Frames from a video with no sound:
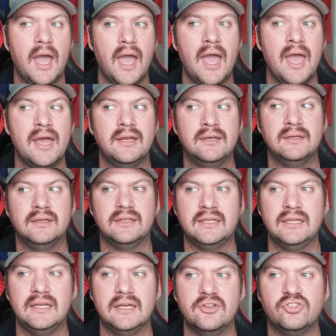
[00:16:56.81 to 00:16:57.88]
And
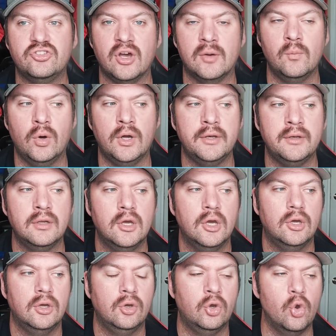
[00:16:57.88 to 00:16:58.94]
he is someone
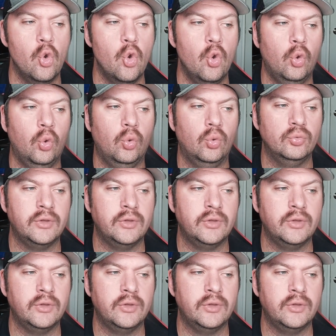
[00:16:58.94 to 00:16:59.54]
who,